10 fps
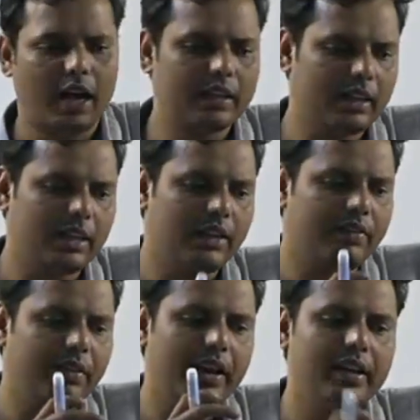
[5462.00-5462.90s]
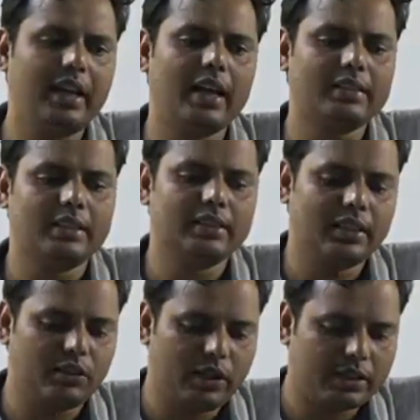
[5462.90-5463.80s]
I think if any as such
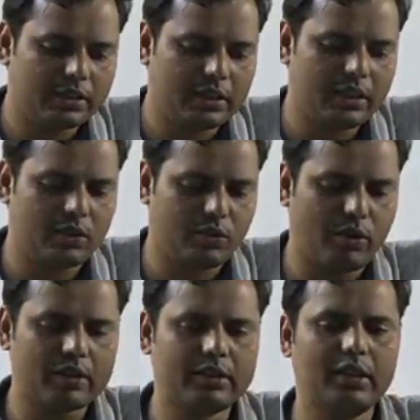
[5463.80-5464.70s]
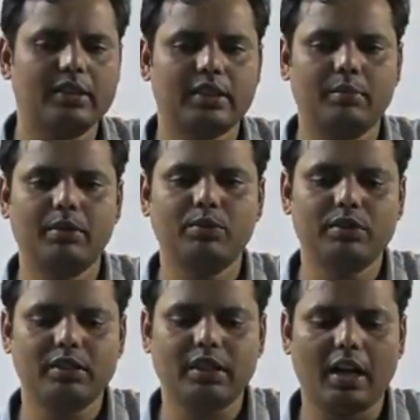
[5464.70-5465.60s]
question is coming
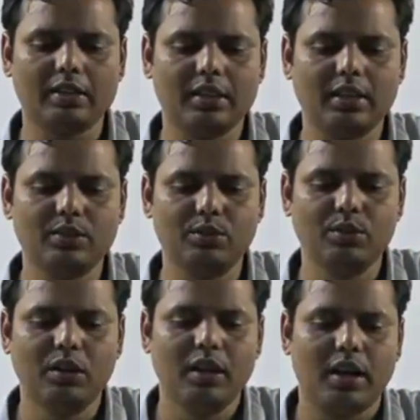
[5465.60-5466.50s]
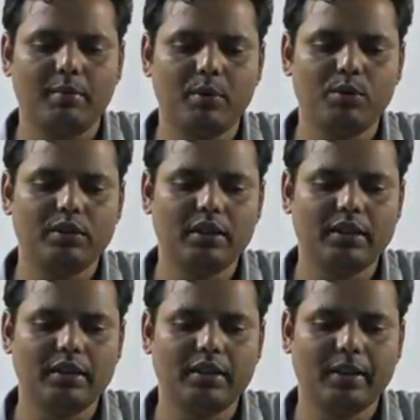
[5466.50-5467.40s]
which is asking you about
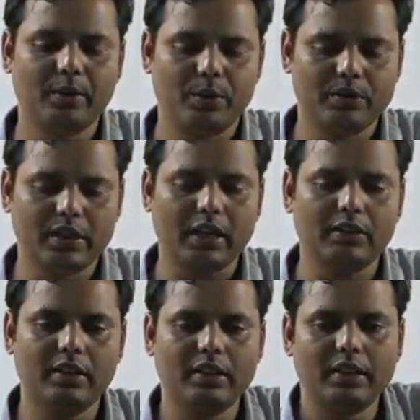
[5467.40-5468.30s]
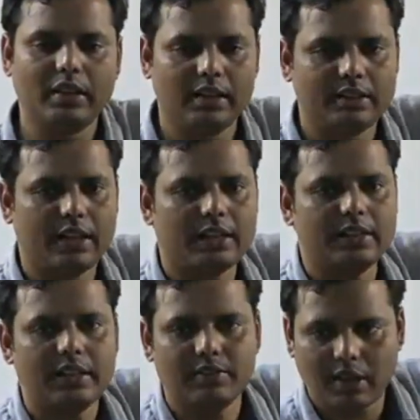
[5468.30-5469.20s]
the Chalcolithic culture as
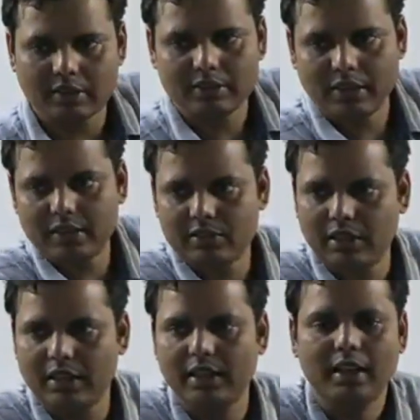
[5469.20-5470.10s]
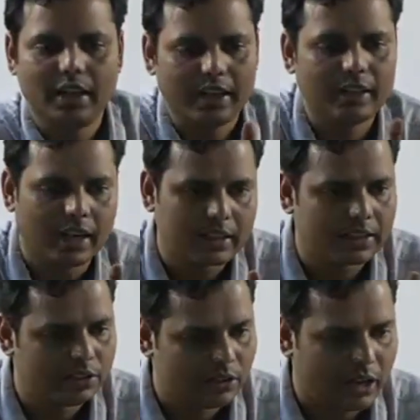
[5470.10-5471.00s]
an advanced stage, right? In that
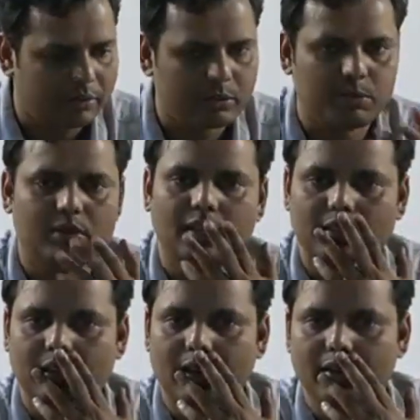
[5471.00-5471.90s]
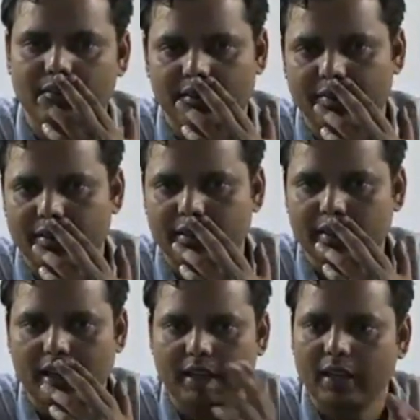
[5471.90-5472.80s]
case, you have to put such kind of
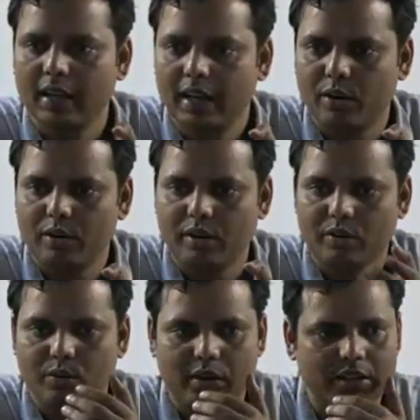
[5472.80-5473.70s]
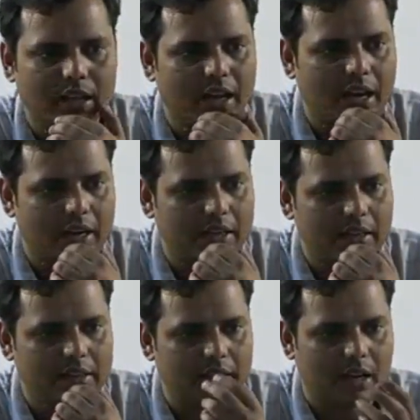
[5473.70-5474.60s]
references, like you are quoting the Ahar
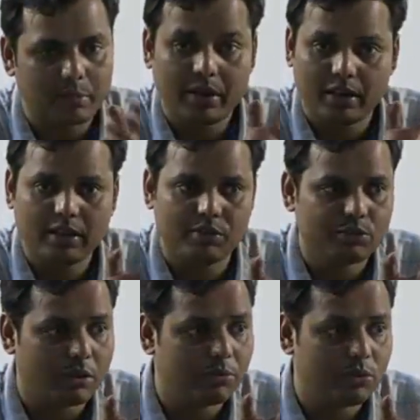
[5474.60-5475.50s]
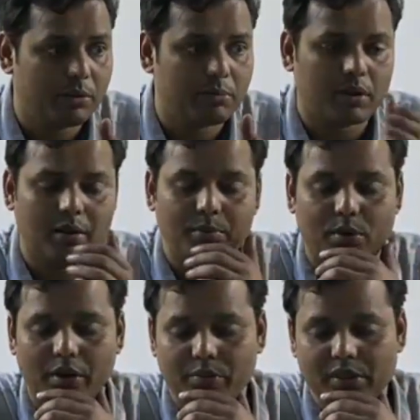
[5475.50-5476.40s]
culture. Abhi, there was one more important
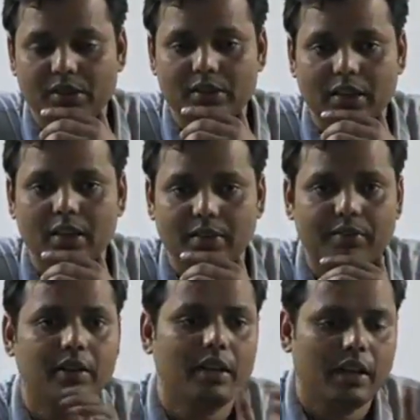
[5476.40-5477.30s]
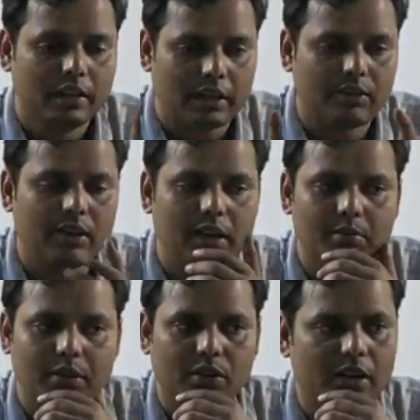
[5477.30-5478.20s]
point which is still left that will
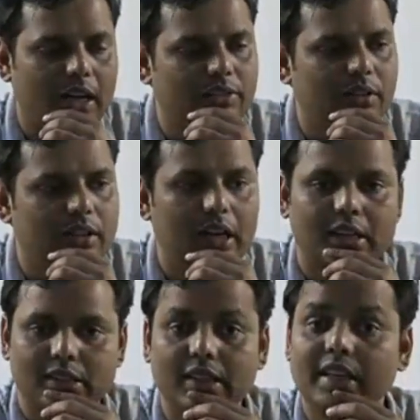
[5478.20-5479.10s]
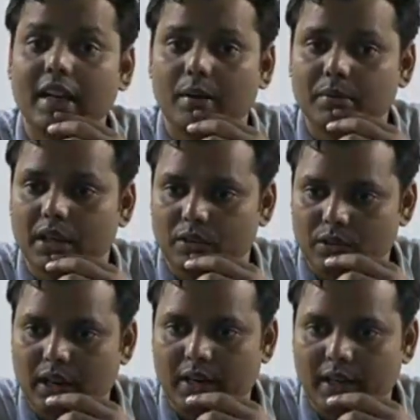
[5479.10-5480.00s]
come gradually, that is Inam Gaon,
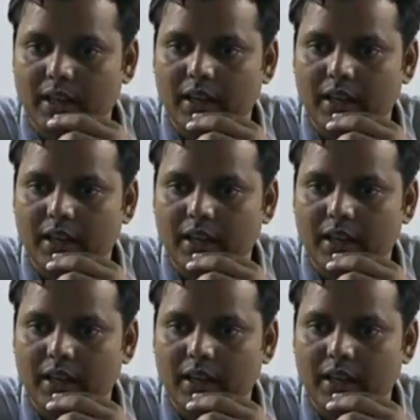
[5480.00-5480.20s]
right?